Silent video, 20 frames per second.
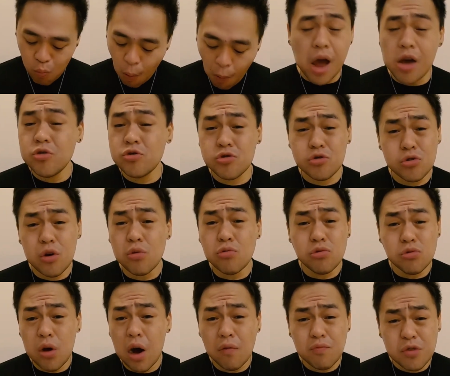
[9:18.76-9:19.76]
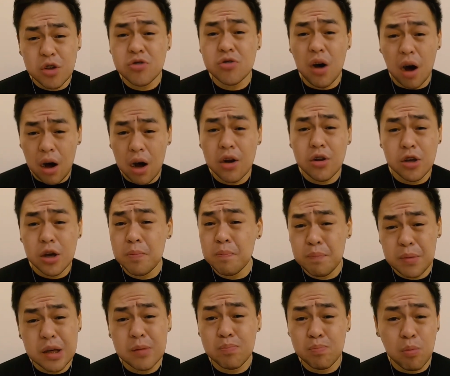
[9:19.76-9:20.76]
I so love this onion
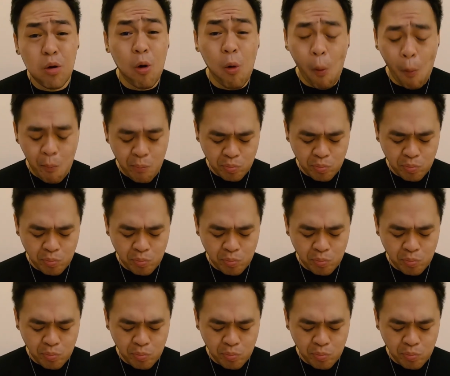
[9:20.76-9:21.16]
meatball.